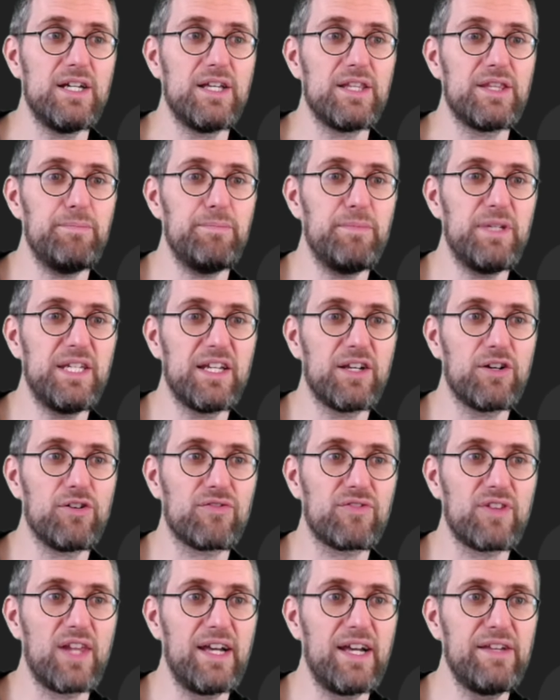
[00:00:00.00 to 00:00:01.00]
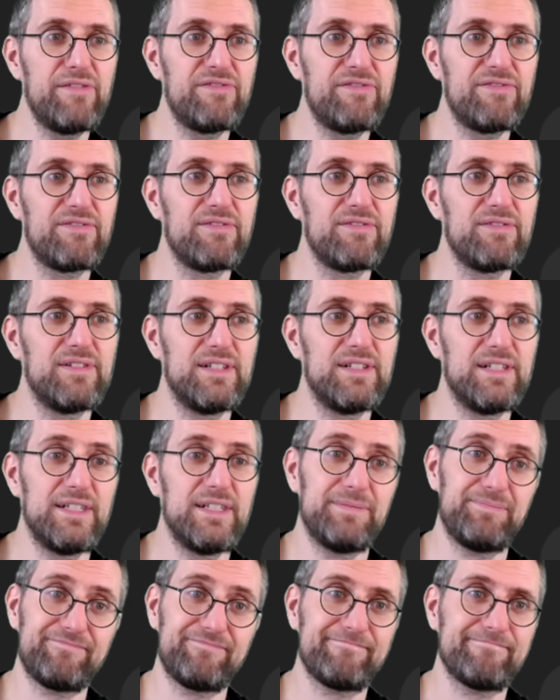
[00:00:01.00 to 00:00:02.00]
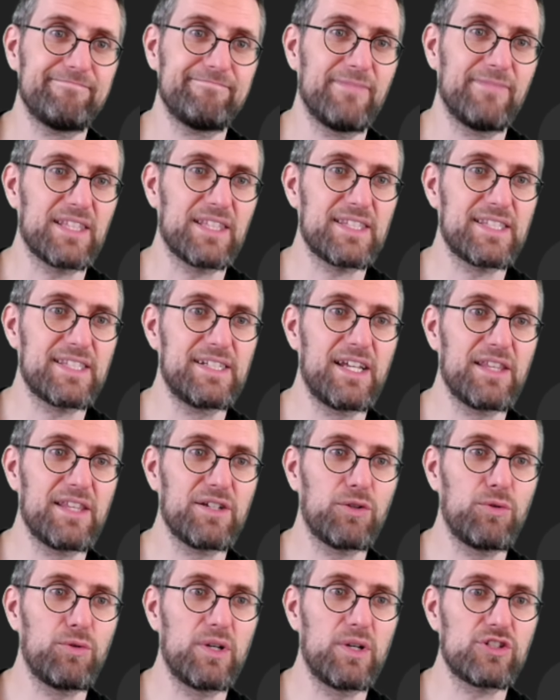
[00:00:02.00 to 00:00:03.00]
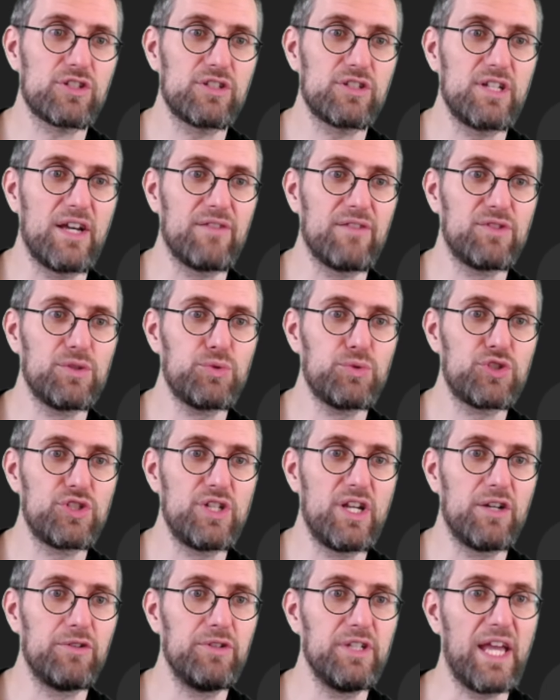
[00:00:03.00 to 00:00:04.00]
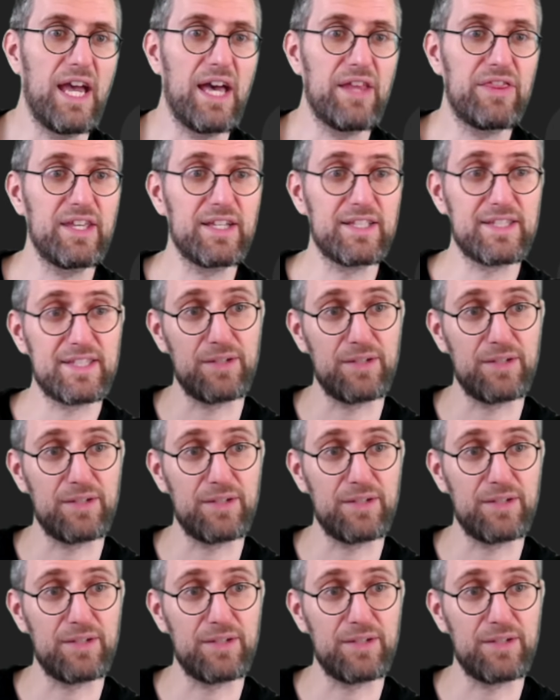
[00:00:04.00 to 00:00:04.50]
The meaning of life, that's another question, evolutionary ethics.